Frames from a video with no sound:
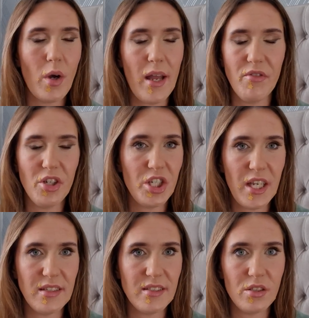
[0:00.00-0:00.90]
whatever she
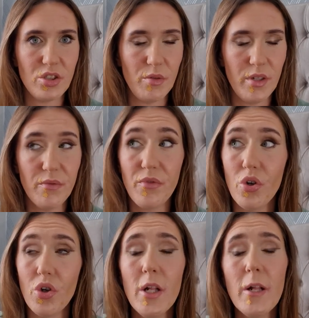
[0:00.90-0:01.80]
is suing him
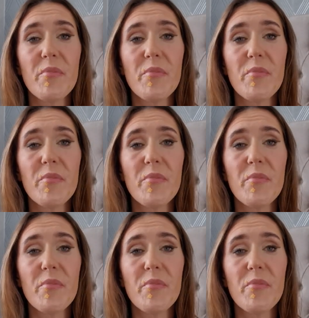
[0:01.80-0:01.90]
for.